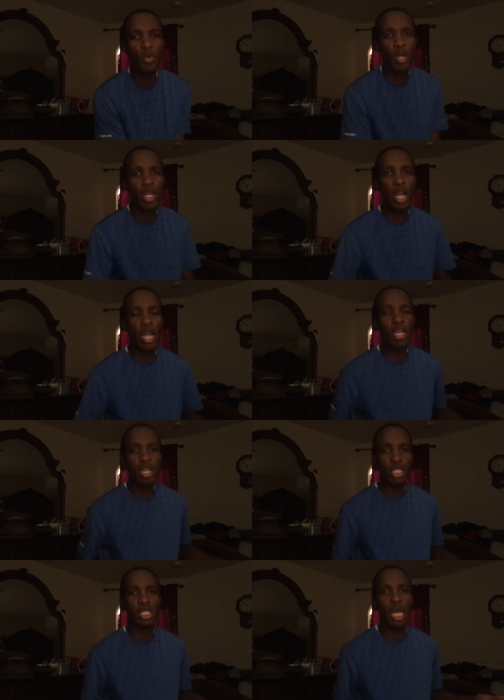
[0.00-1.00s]
where I
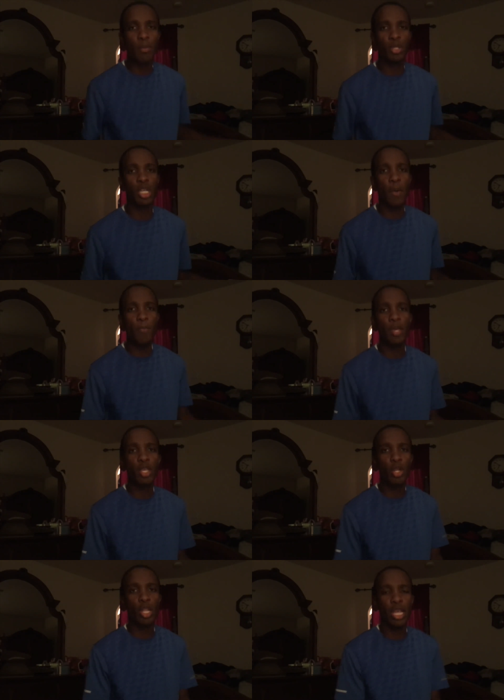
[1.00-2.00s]
couldn't stop
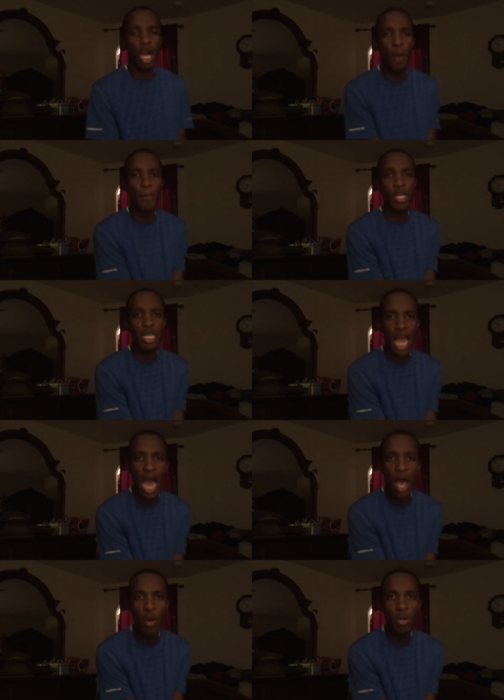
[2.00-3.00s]
jumping, up and
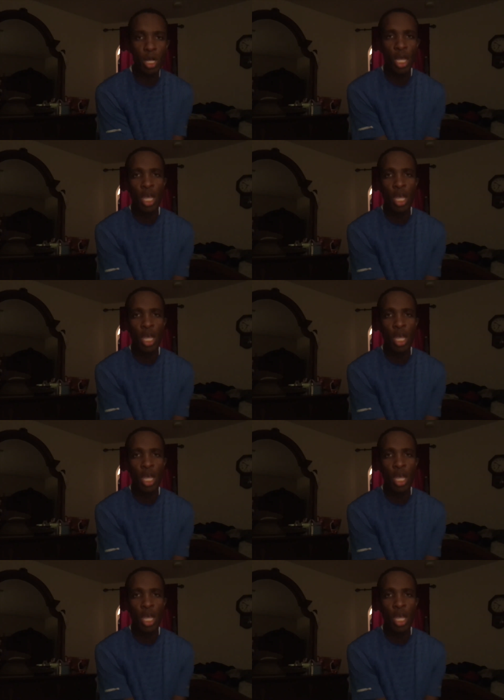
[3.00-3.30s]
down.